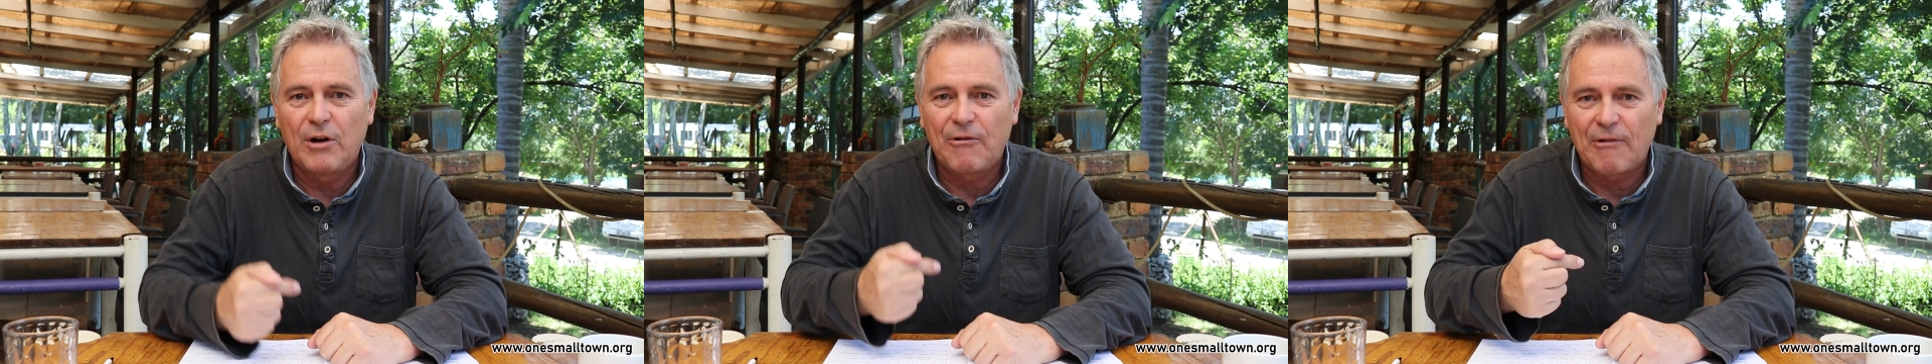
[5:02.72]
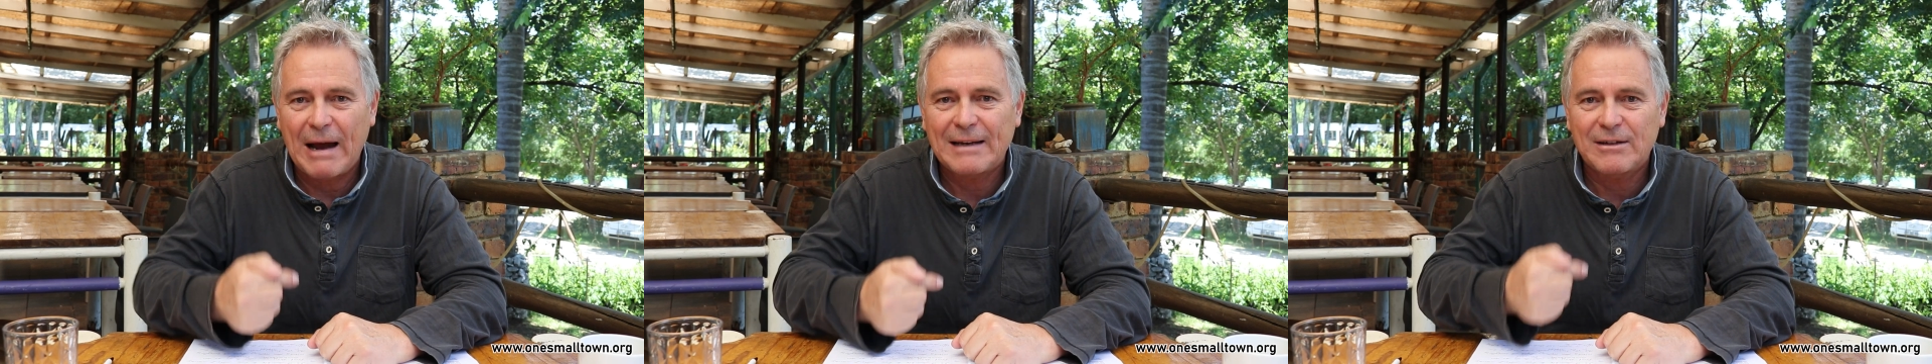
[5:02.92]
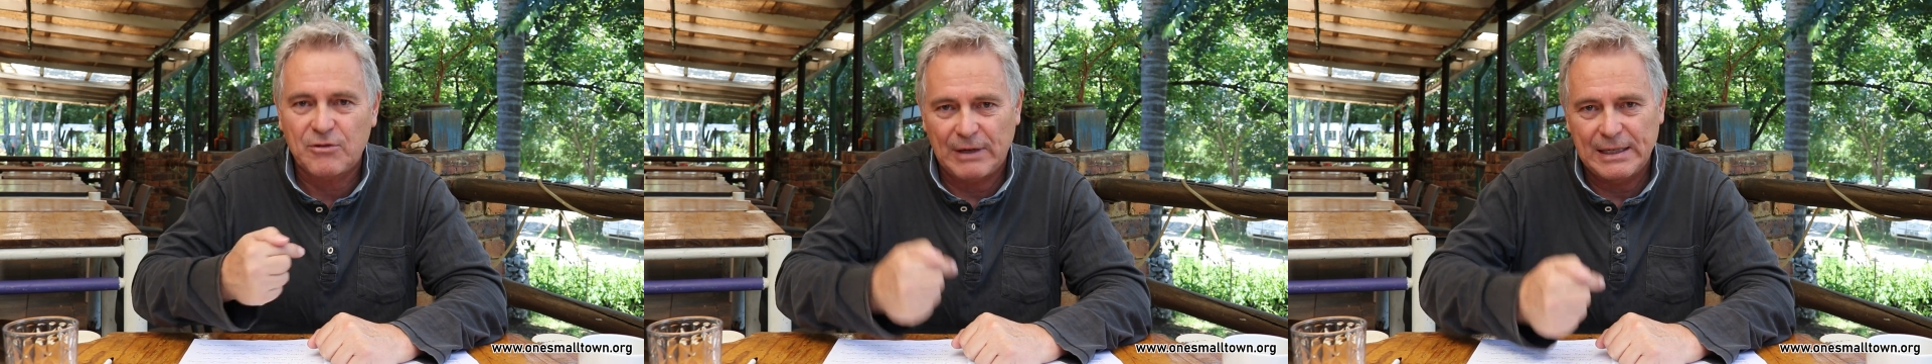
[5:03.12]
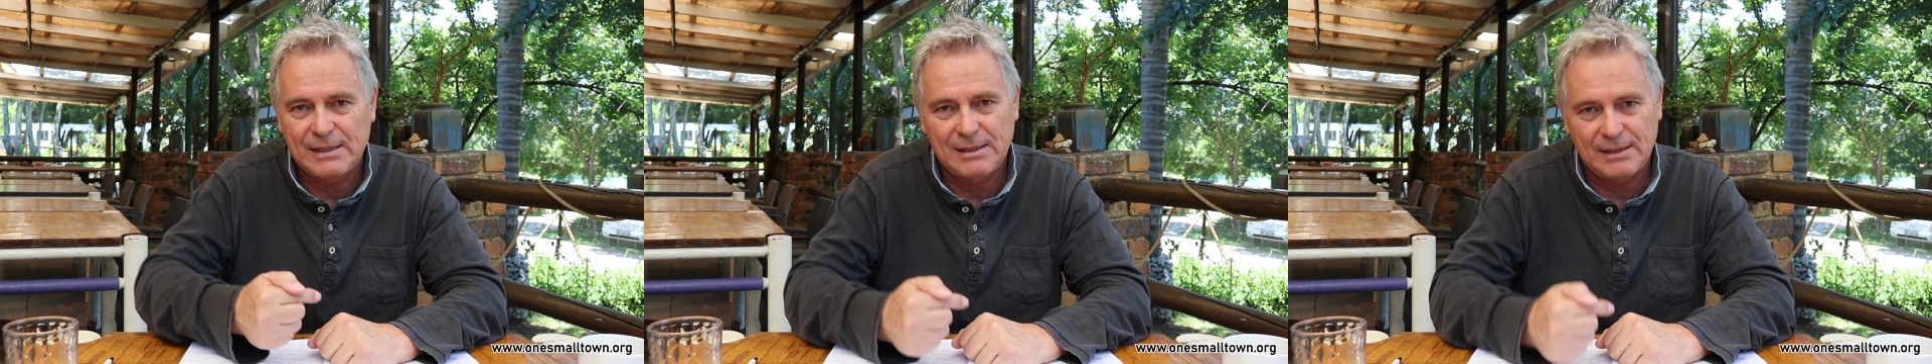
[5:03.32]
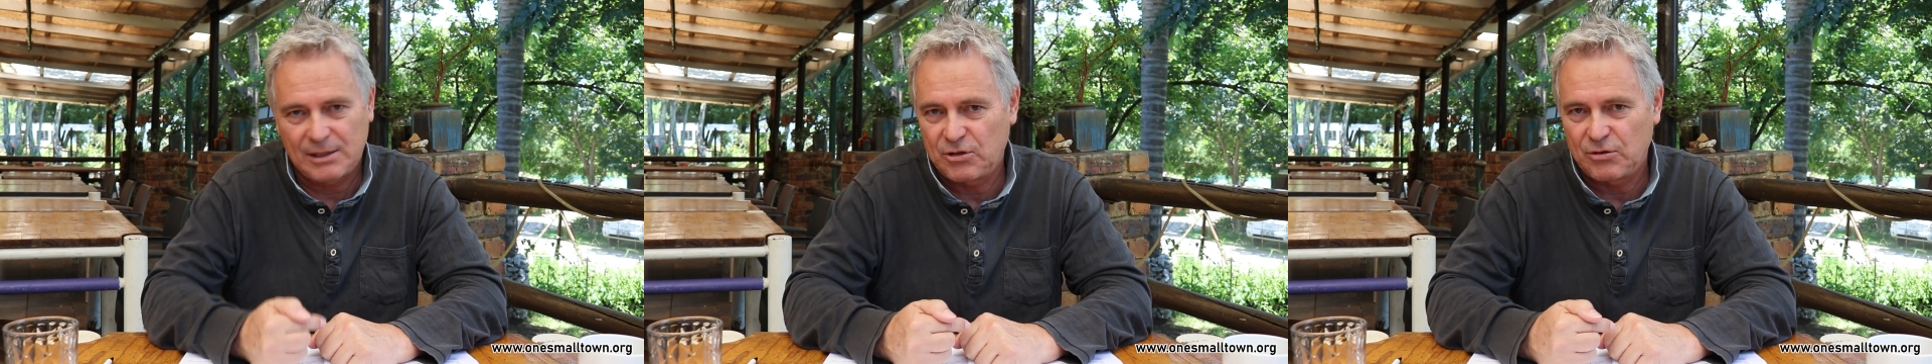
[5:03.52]
a rat race
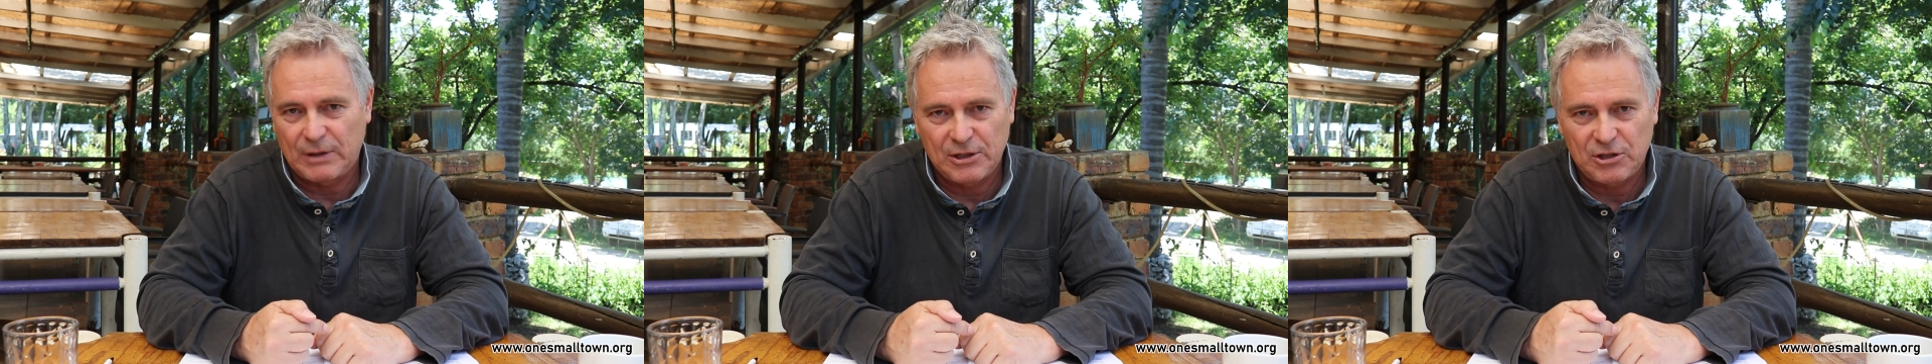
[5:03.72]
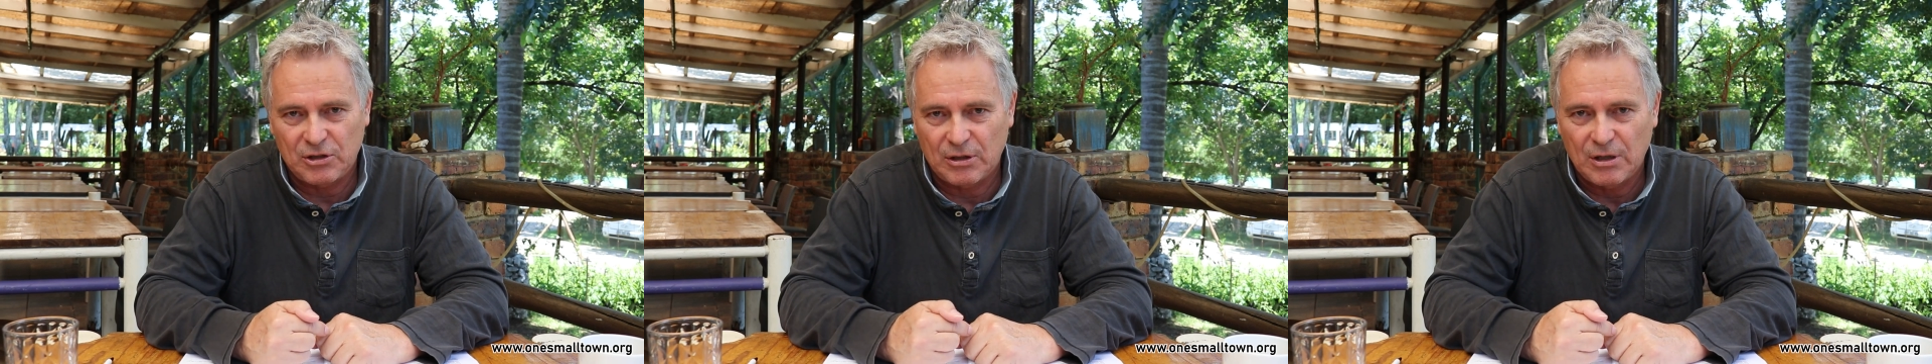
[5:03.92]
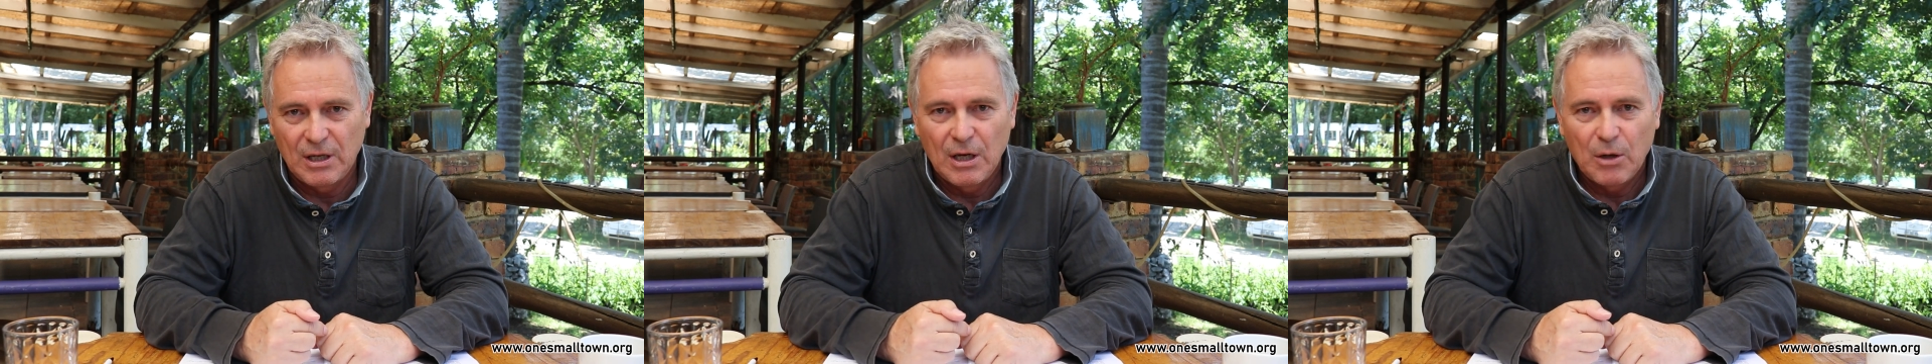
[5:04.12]
situation,